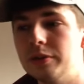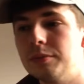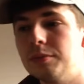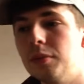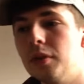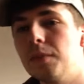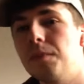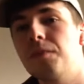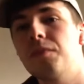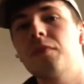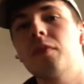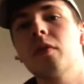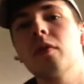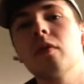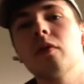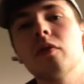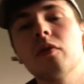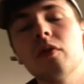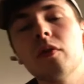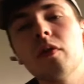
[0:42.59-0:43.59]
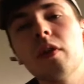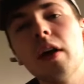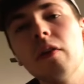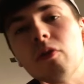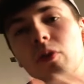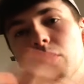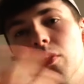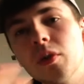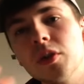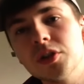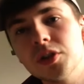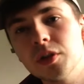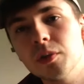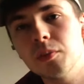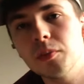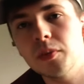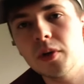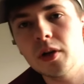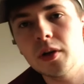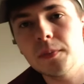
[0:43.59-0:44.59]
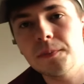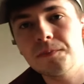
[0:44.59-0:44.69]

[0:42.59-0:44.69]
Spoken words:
But everyone wants a summer body.